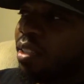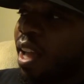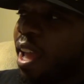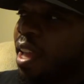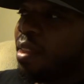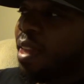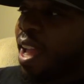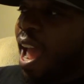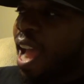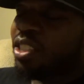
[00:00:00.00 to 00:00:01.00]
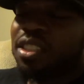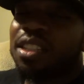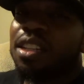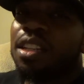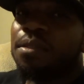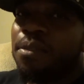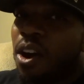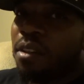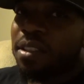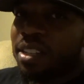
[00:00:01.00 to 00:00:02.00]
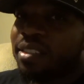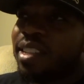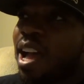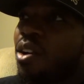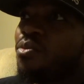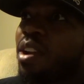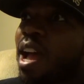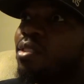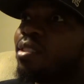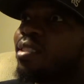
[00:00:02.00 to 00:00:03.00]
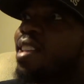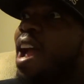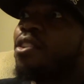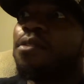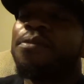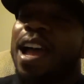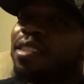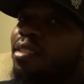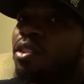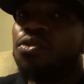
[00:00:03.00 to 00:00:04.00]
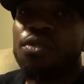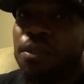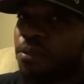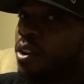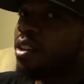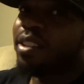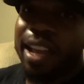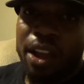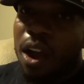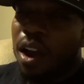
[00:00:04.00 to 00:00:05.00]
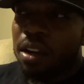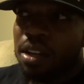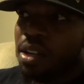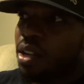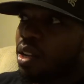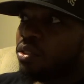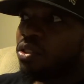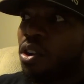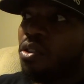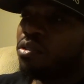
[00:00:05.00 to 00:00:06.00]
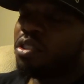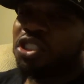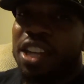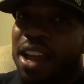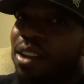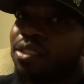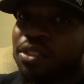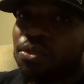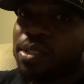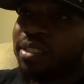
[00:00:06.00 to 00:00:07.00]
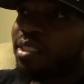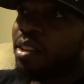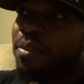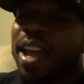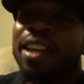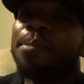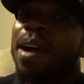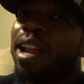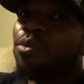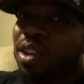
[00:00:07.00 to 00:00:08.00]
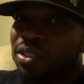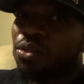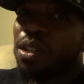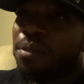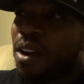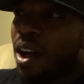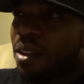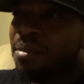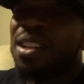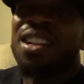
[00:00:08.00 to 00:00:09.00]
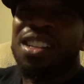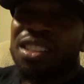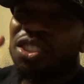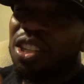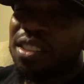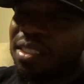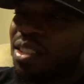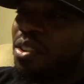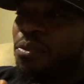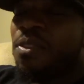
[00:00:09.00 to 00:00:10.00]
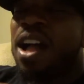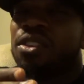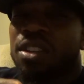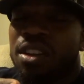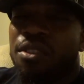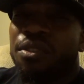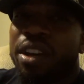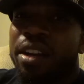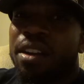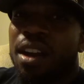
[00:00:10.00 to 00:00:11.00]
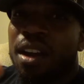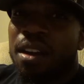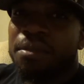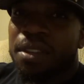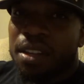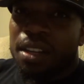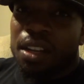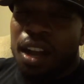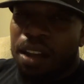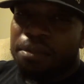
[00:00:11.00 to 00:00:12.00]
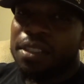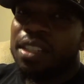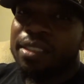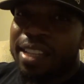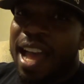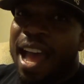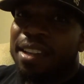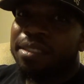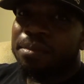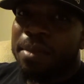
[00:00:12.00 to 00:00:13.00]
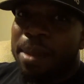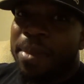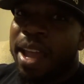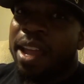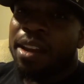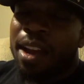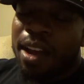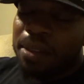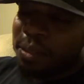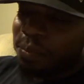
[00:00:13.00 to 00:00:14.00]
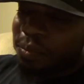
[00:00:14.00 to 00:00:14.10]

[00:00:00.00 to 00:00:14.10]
they they actually evolved their sound without sacrificing who the fuck they are so shout out to Twiztid if anybody wants to evolve just follow the career of of these guys. My man, uh,